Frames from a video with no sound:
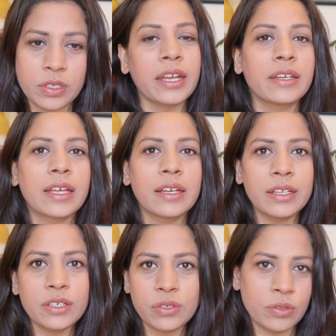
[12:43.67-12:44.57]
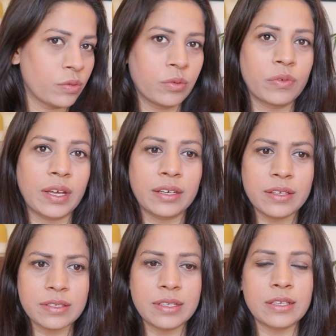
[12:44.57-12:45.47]
and it can lead to
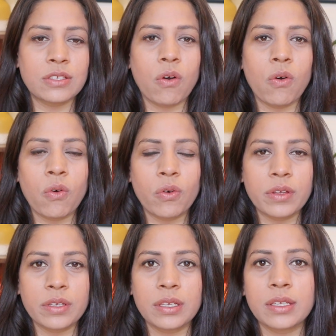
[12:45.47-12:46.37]
recklessness or